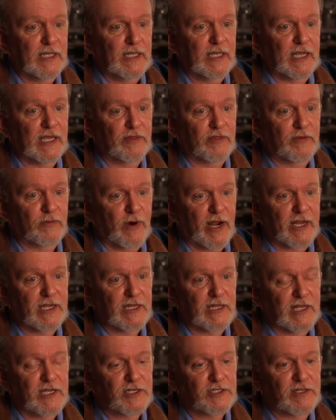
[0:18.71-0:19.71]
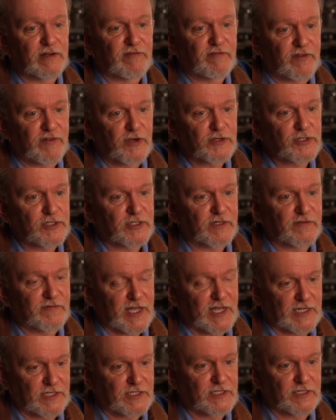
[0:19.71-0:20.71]
in the regulation and function of
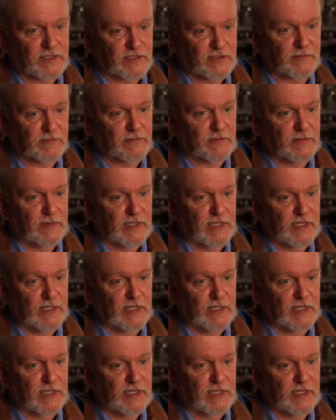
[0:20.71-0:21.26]
that system,